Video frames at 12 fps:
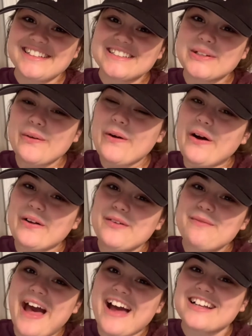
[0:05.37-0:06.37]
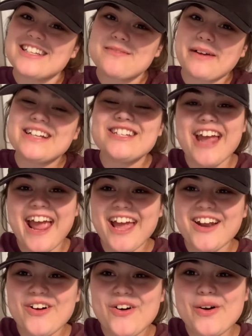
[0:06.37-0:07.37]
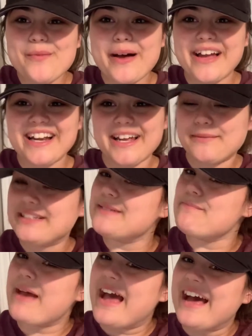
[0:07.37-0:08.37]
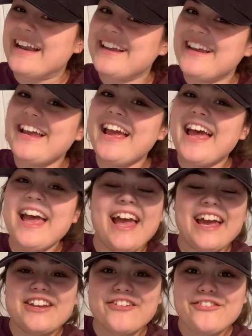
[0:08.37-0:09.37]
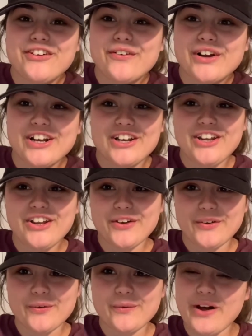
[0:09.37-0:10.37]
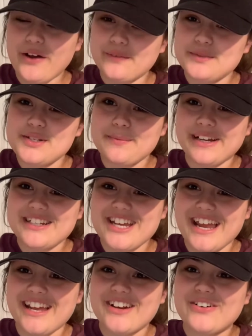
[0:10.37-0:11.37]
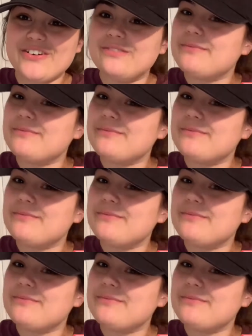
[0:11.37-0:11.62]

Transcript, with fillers: welcome back to my channel. My name is Maddie, and if you are new, welcome to my channel.